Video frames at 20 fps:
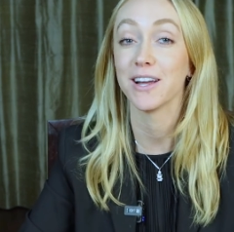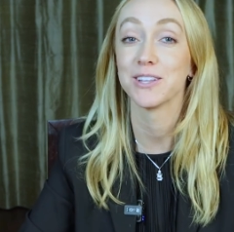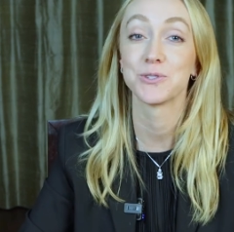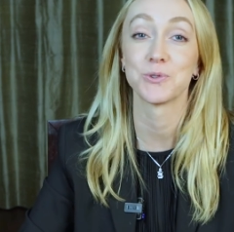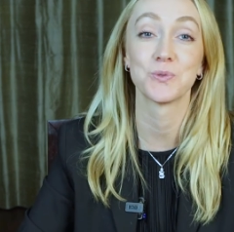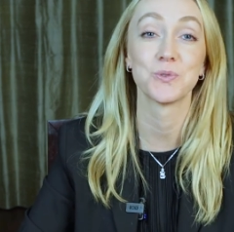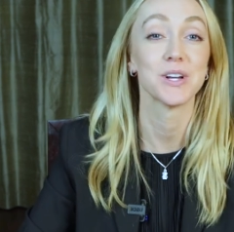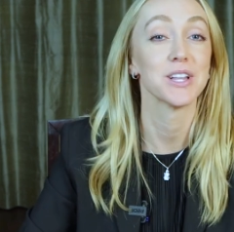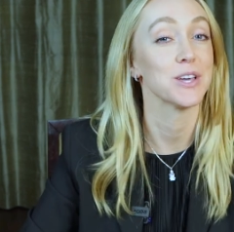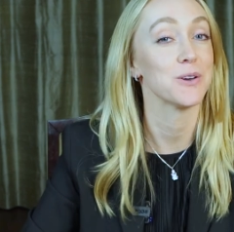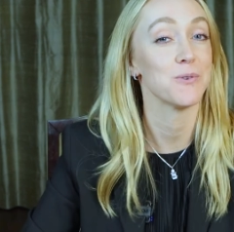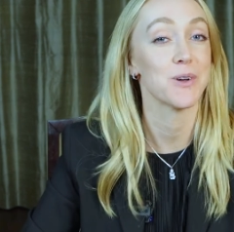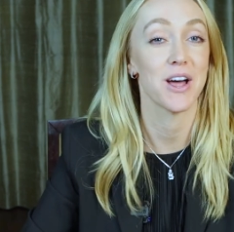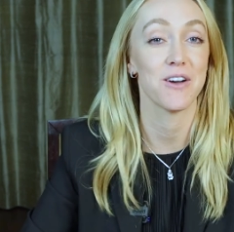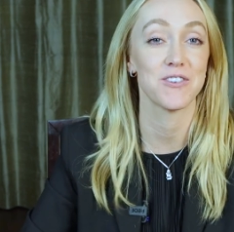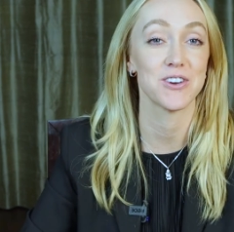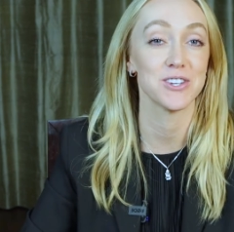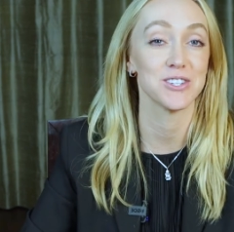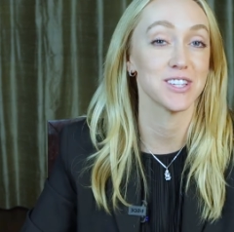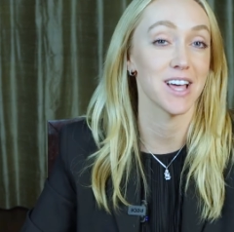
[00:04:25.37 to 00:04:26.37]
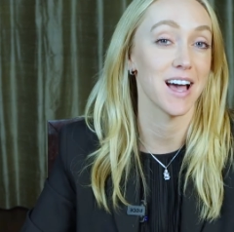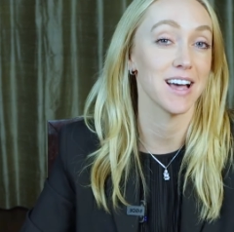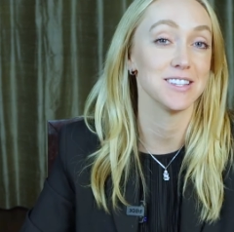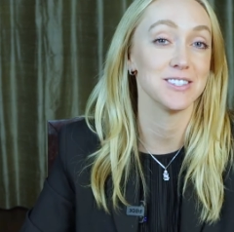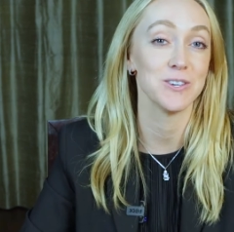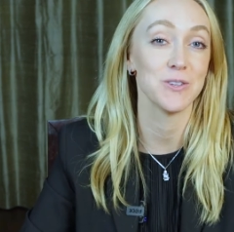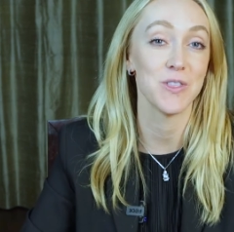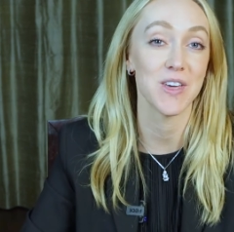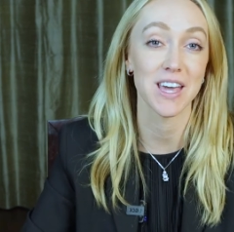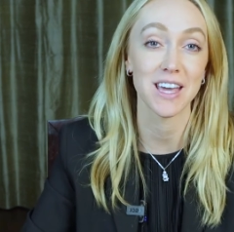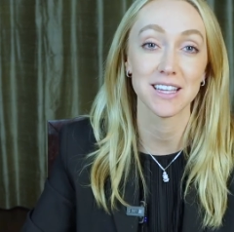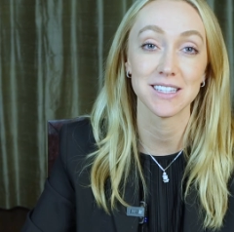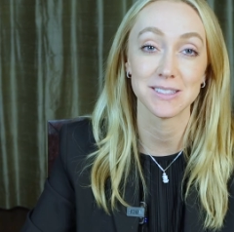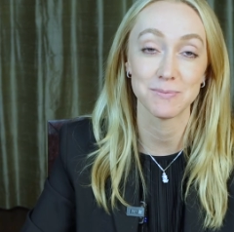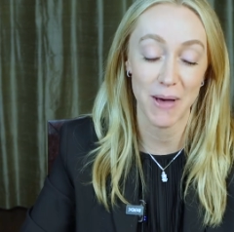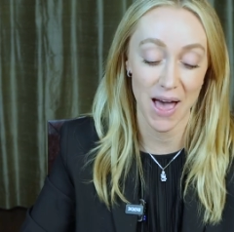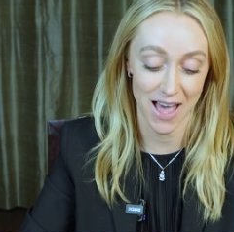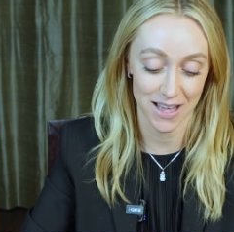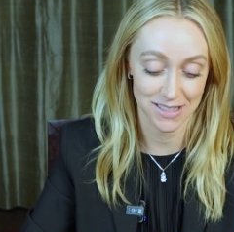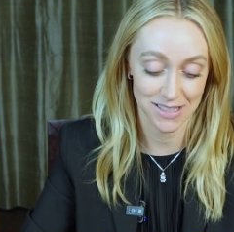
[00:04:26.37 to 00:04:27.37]
It's really whatever size you think is
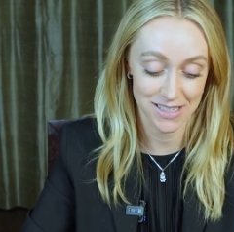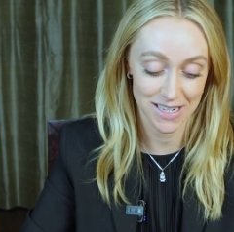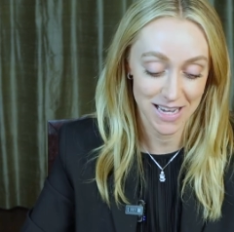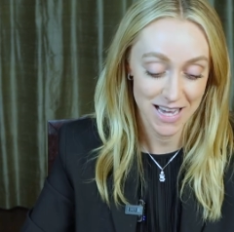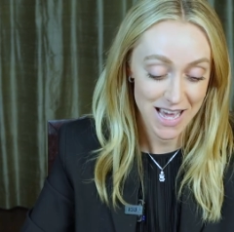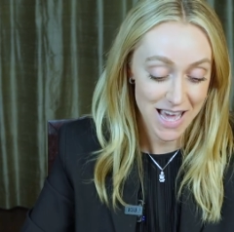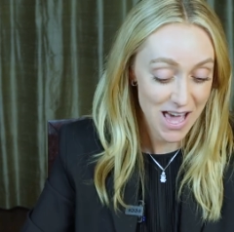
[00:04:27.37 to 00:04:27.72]
best.